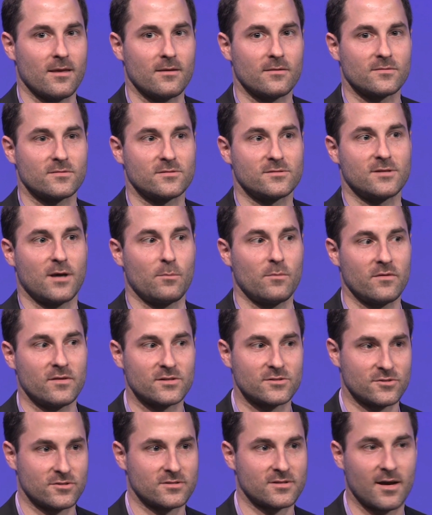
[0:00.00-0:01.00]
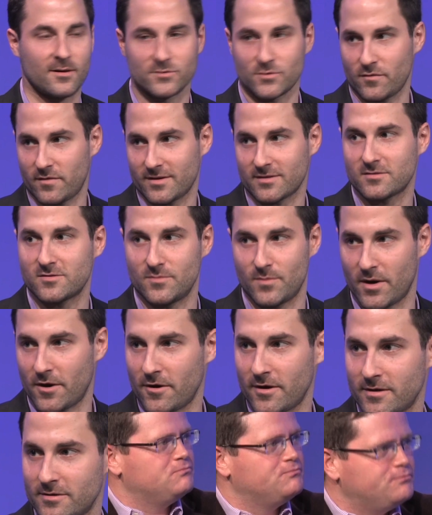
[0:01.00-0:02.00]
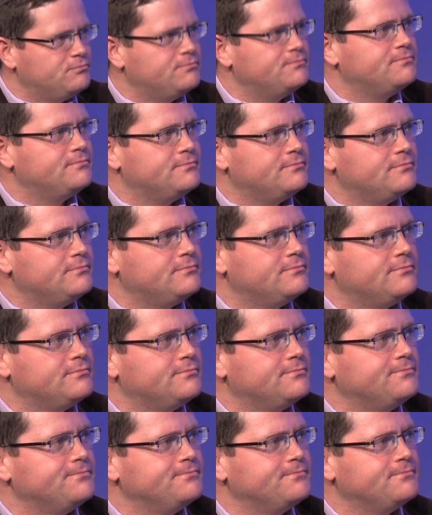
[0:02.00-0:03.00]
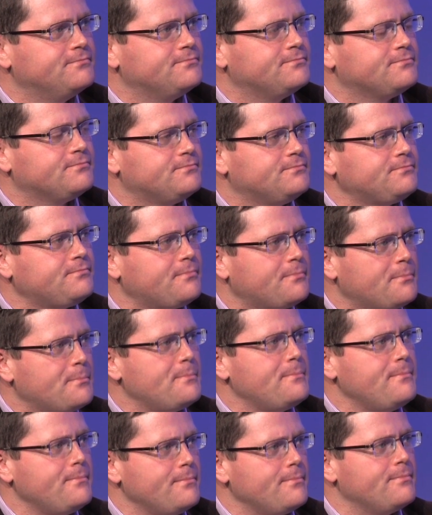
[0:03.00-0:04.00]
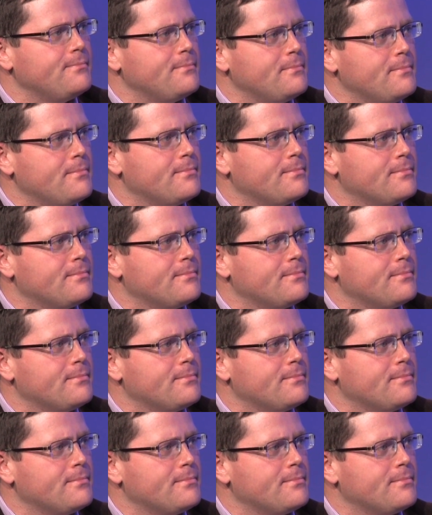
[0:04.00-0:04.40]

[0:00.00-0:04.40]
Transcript: some of this just comes with experience and building products at